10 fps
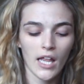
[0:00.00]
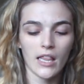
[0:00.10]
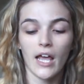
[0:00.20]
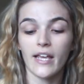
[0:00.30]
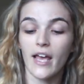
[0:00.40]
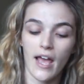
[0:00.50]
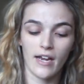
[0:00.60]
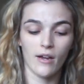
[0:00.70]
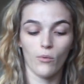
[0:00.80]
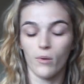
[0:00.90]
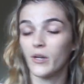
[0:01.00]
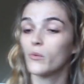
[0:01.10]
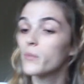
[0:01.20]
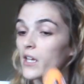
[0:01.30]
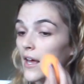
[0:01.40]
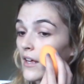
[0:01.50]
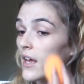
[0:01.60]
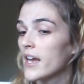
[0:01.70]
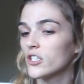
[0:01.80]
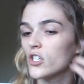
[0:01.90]
Like any woman will be
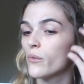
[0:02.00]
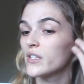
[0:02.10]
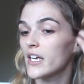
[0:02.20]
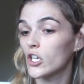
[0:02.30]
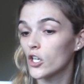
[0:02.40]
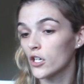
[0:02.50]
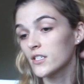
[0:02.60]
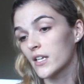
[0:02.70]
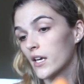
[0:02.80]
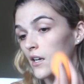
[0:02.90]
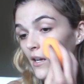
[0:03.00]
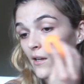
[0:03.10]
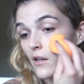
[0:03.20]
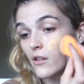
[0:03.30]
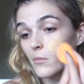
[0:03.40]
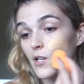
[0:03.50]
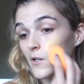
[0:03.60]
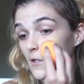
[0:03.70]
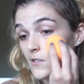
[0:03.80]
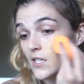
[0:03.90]
like, and it's always like, your skin, they'll be
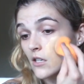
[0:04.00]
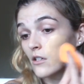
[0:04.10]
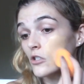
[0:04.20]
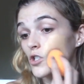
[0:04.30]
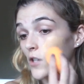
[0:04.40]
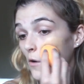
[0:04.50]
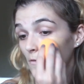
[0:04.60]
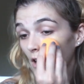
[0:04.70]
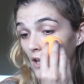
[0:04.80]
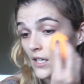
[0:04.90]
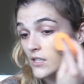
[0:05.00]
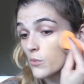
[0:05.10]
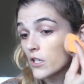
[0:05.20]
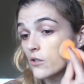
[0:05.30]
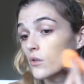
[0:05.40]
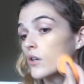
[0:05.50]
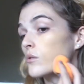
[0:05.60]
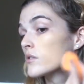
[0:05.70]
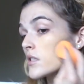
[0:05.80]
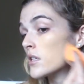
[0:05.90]
like, your skin looks so flawless, what do you
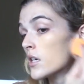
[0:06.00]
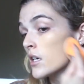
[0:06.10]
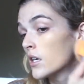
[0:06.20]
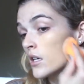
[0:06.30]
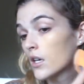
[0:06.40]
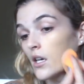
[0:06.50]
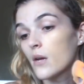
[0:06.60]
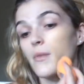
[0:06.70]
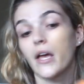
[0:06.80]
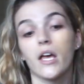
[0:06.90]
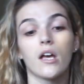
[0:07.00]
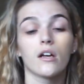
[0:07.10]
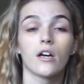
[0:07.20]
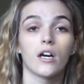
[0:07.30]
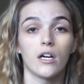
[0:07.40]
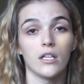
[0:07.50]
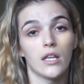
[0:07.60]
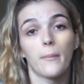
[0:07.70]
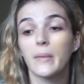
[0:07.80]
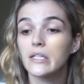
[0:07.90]
use? And I'm like, girl,
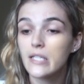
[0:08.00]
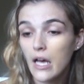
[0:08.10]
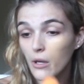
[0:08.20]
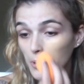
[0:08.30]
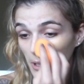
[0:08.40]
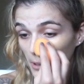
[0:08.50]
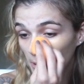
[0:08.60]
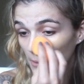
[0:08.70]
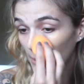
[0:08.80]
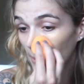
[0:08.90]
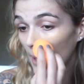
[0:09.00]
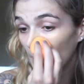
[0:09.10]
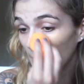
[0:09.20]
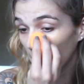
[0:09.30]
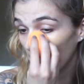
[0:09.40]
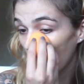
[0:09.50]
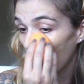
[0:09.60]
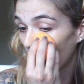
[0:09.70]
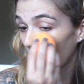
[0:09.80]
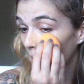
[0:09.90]
let me tell you, okay?
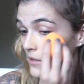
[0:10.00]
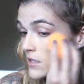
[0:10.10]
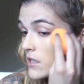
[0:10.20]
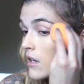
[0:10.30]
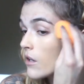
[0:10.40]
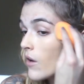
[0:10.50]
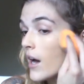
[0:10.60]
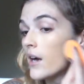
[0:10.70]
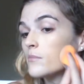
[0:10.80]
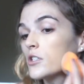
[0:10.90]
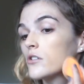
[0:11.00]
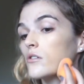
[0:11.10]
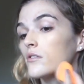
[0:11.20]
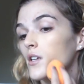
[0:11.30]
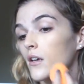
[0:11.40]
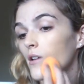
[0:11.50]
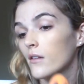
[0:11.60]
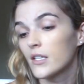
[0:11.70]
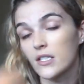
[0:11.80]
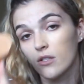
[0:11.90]
So I'm just
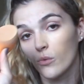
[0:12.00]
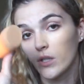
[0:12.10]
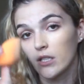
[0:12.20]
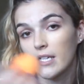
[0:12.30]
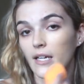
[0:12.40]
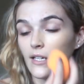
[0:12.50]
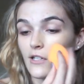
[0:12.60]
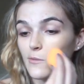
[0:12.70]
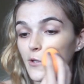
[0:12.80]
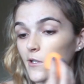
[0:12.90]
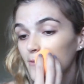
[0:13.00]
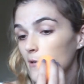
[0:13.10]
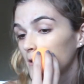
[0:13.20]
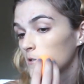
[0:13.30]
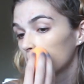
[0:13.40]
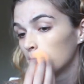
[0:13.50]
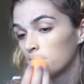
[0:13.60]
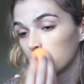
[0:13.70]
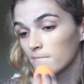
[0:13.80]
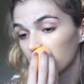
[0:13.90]
using, this is a Real Techniques beauty sponge,
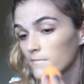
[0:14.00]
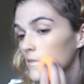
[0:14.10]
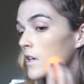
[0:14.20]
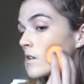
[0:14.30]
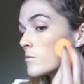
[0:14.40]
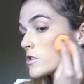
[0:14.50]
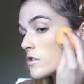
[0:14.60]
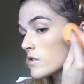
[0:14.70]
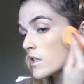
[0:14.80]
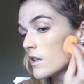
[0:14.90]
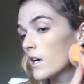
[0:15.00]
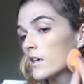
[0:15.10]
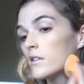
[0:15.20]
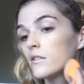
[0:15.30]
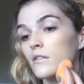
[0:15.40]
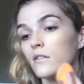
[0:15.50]
and I'm just using that.